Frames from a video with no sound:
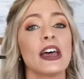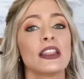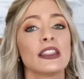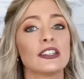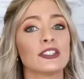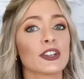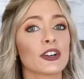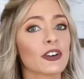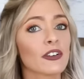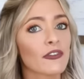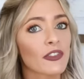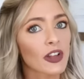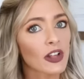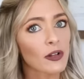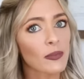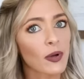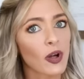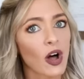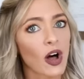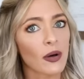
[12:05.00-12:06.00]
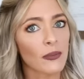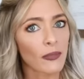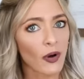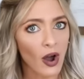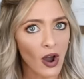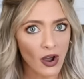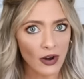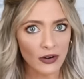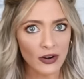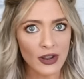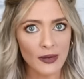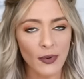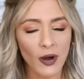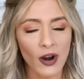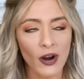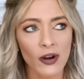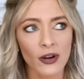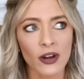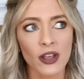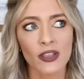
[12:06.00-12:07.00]
these are available on Pottery
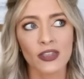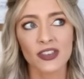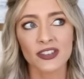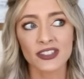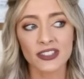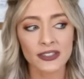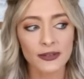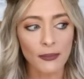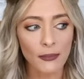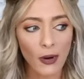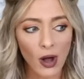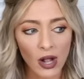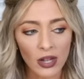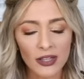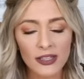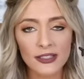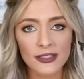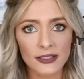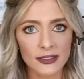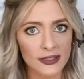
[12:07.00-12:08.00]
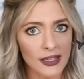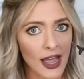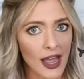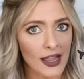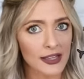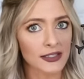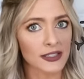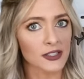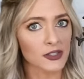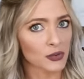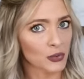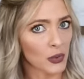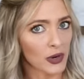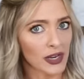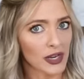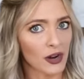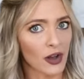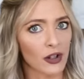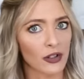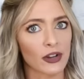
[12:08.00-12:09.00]
Barn. The smallest size is
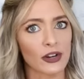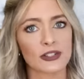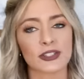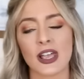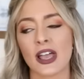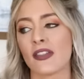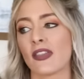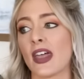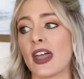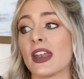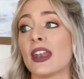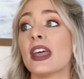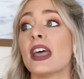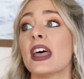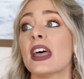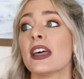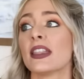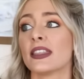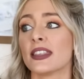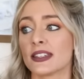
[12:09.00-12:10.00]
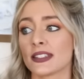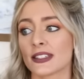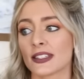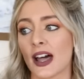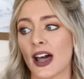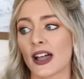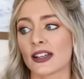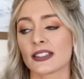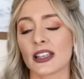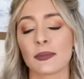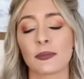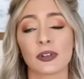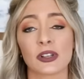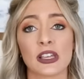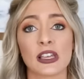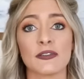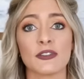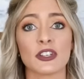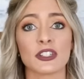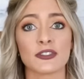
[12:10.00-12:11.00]
$20 and then this size I
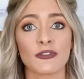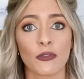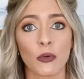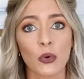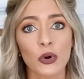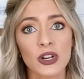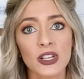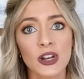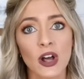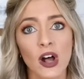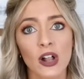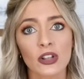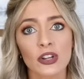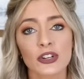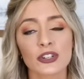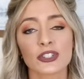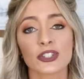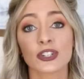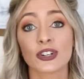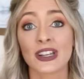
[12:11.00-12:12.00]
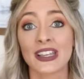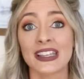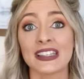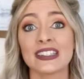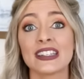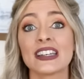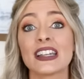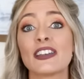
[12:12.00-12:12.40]
believe is $40. There is an